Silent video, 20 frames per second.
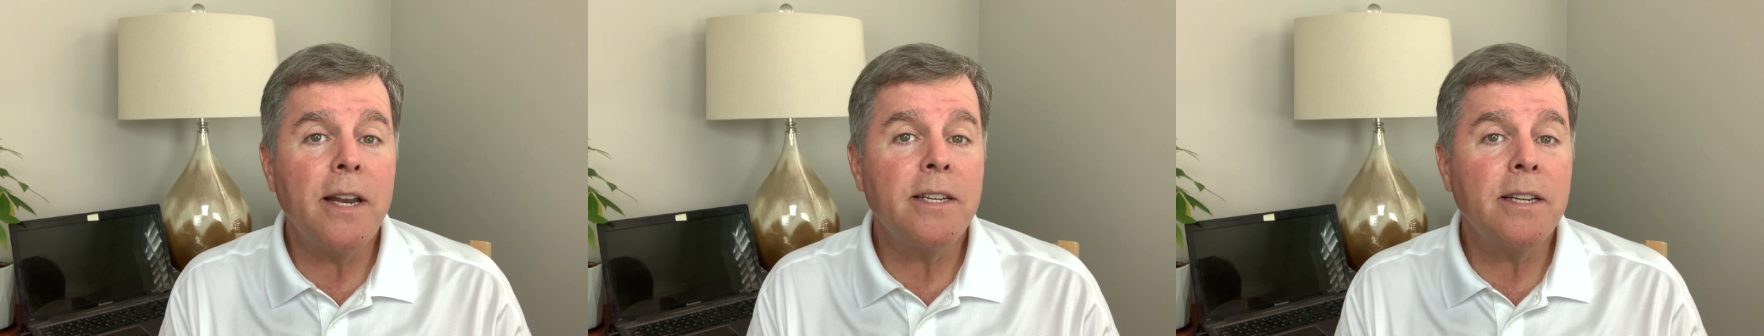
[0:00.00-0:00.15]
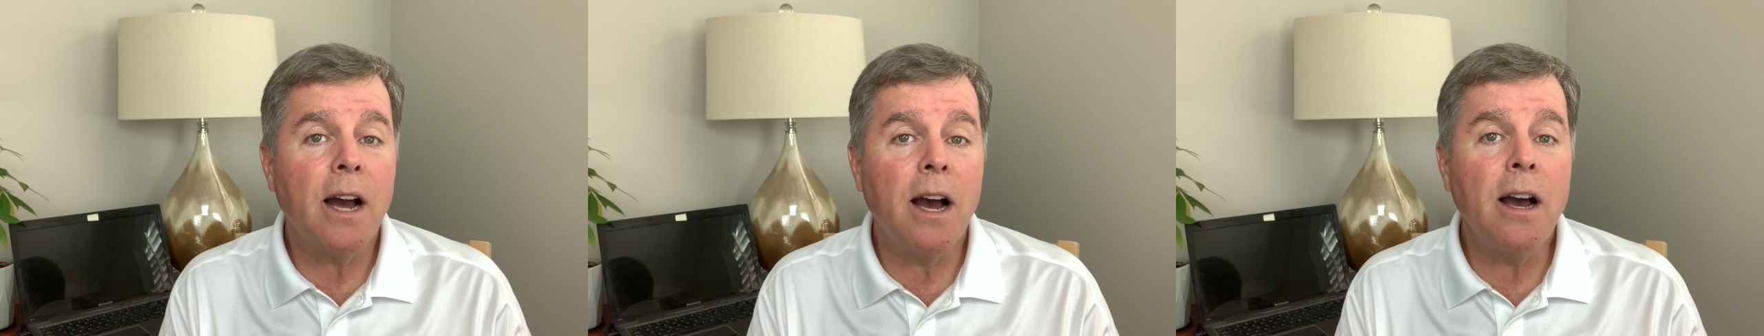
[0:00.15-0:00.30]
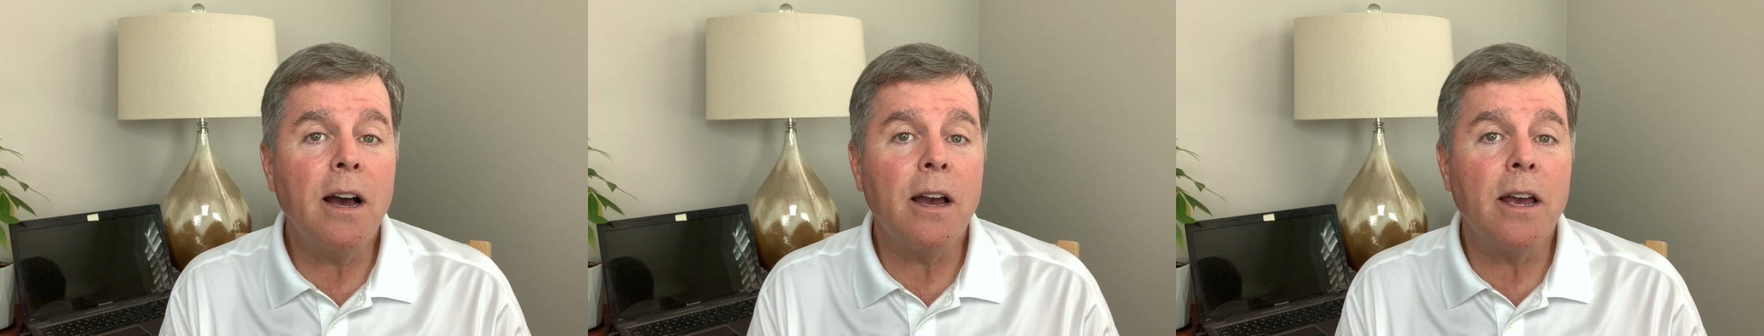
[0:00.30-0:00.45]

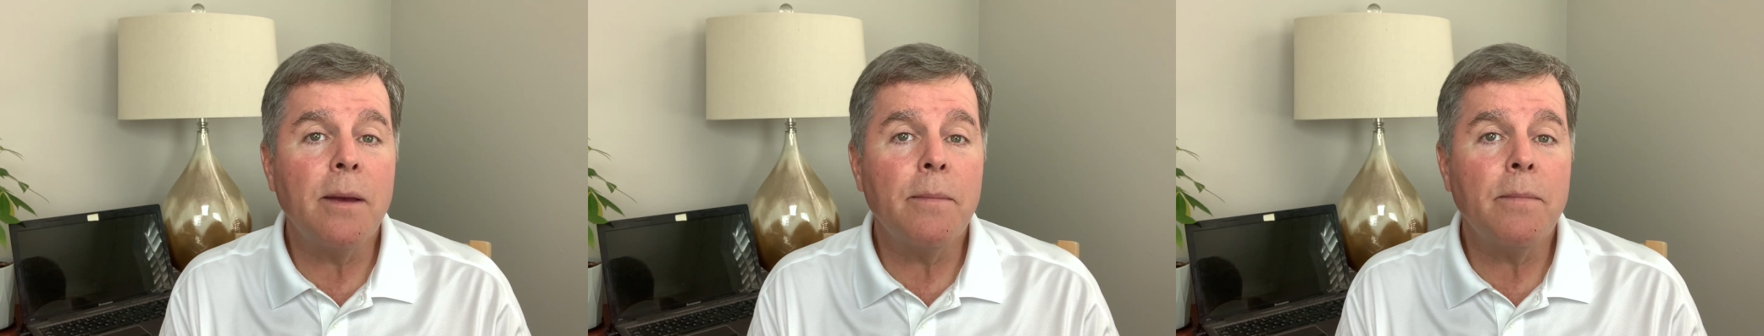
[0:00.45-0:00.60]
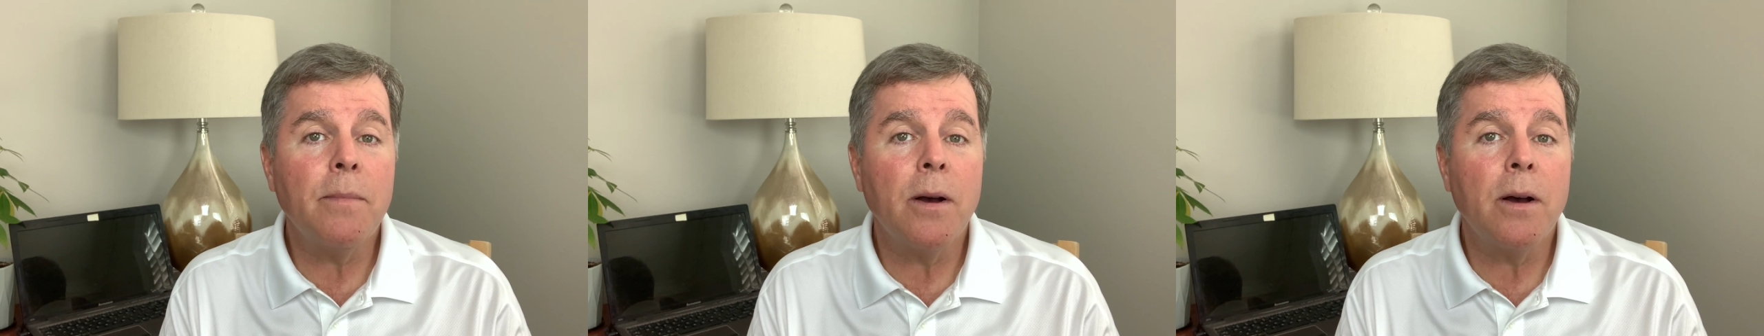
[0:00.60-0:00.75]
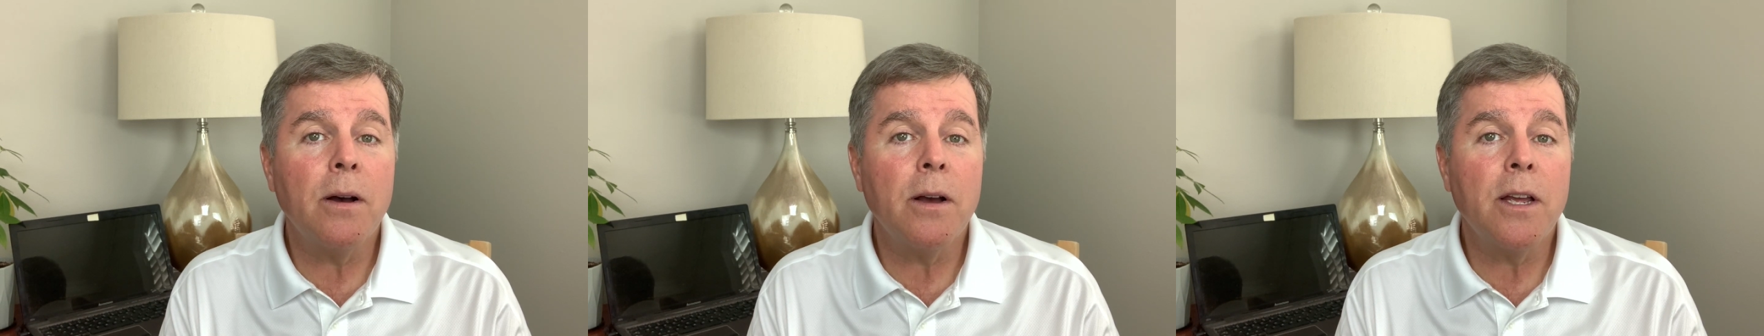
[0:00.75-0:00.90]

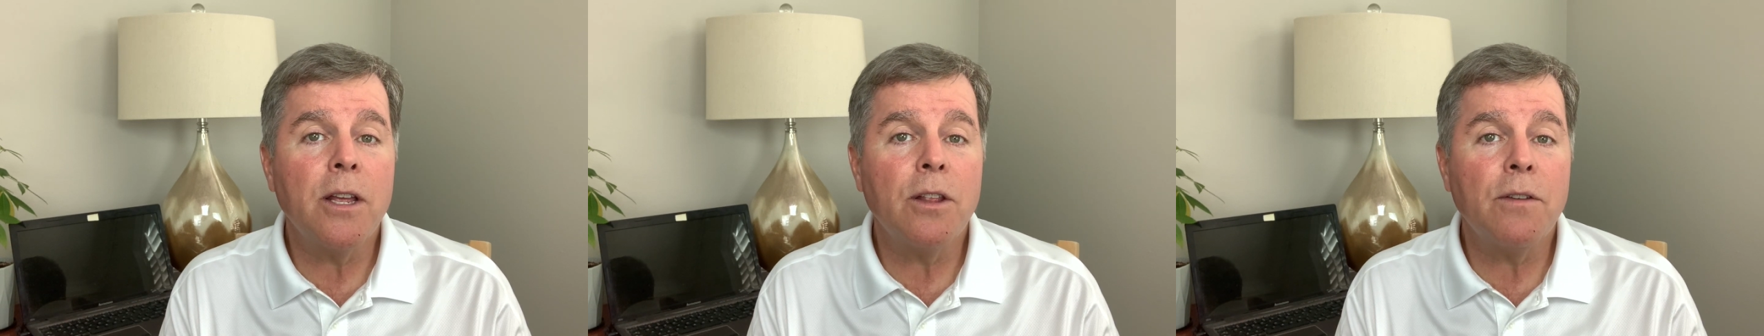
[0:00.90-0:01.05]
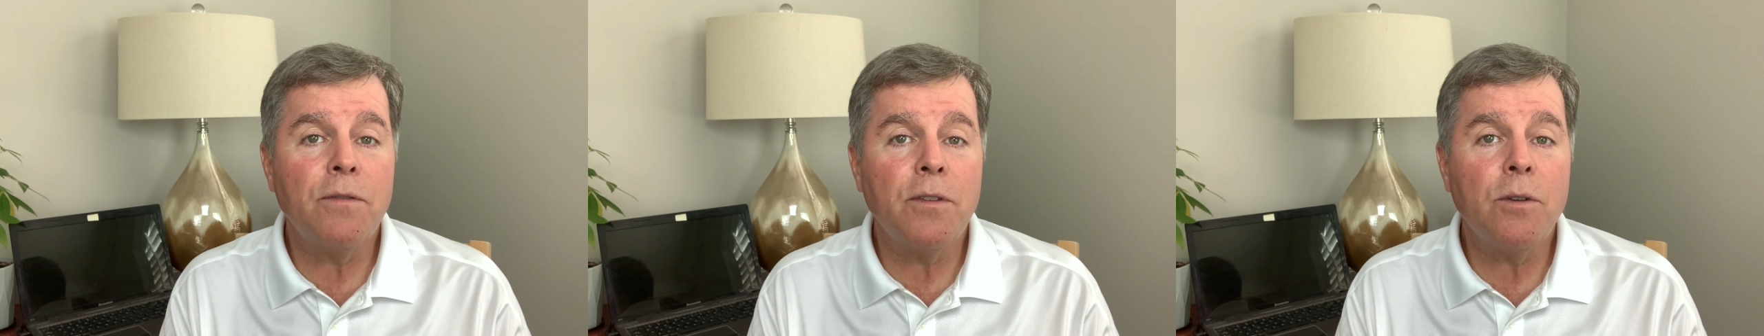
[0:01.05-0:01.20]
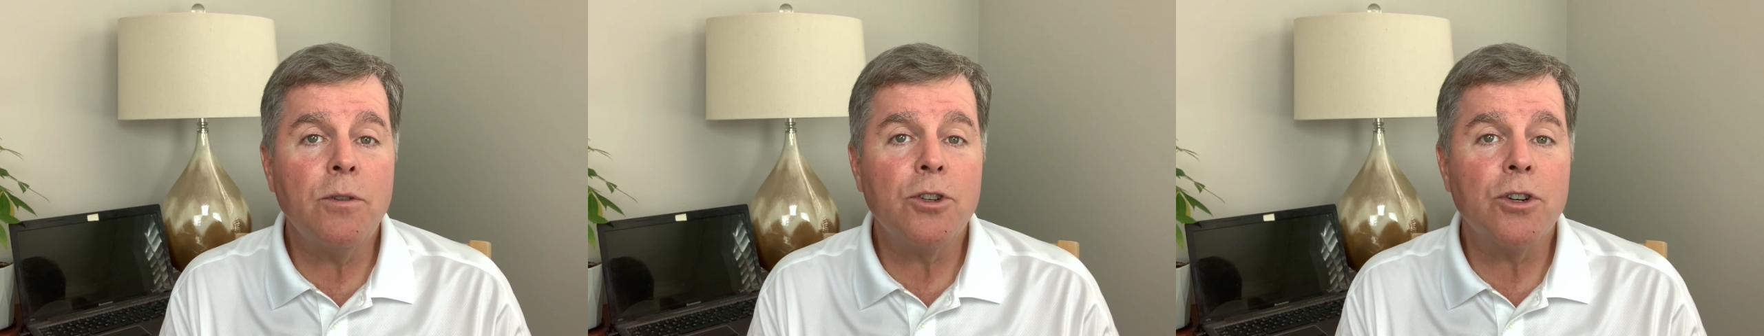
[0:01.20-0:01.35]
time in the
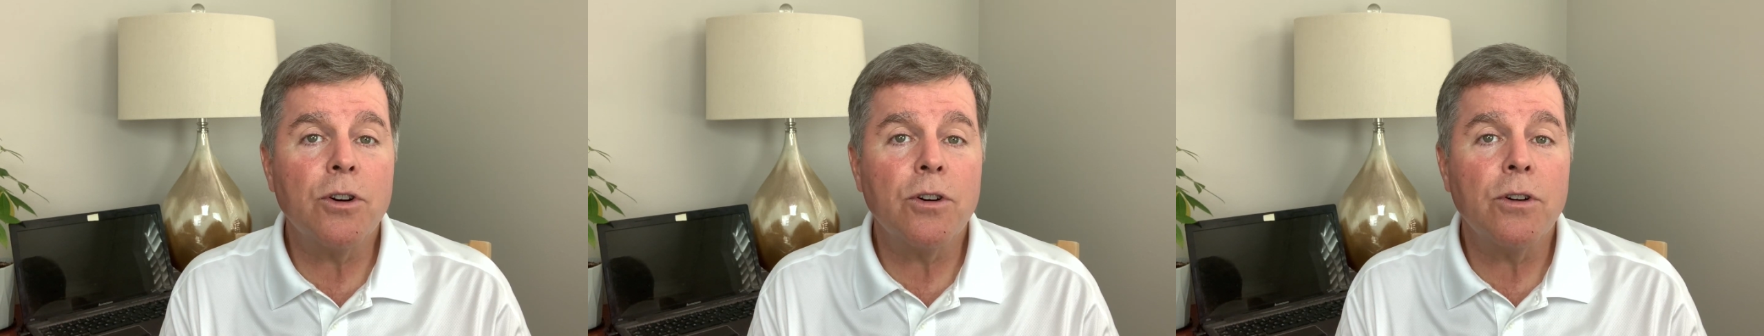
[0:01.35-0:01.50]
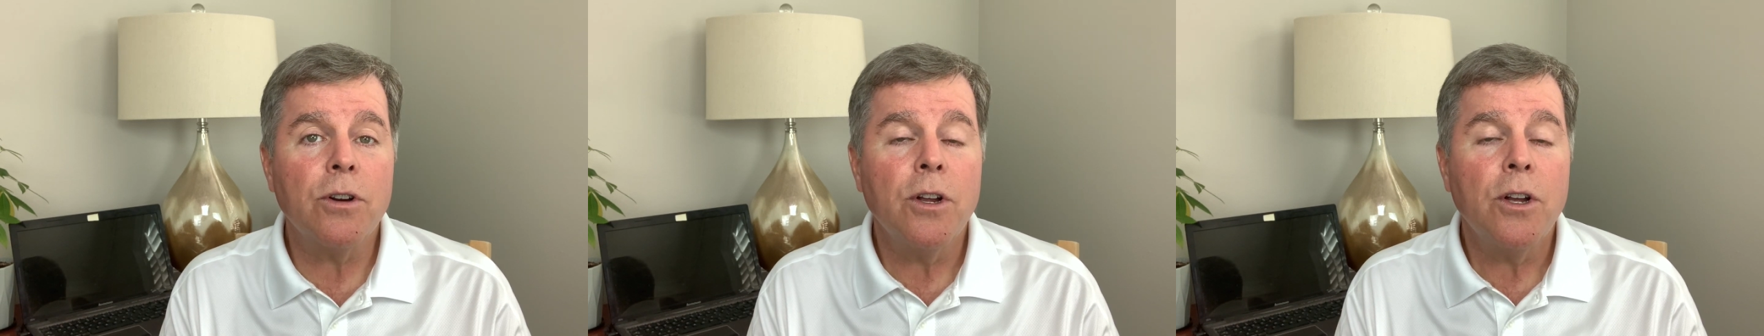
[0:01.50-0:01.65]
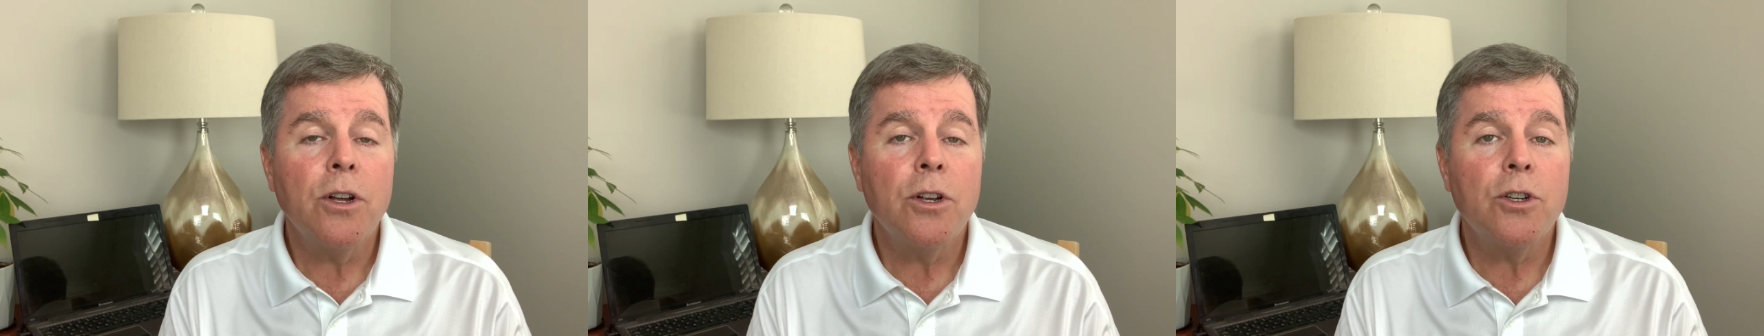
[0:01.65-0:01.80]
future